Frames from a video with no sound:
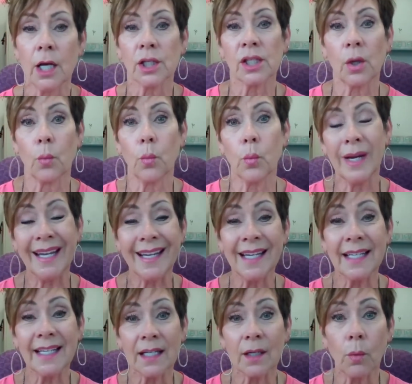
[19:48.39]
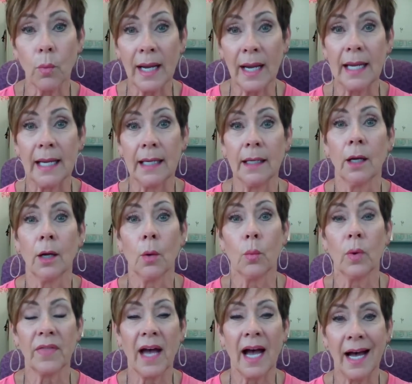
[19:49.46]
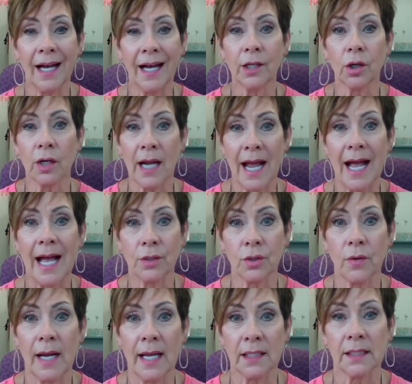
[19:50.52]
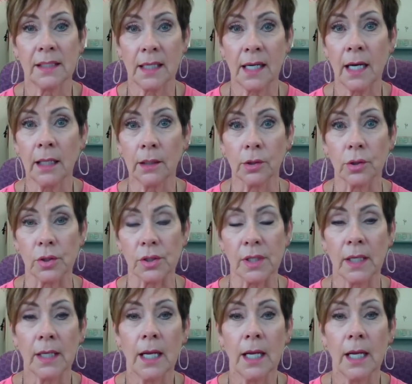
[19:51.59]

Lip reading: So we can get away with higher contrast colors.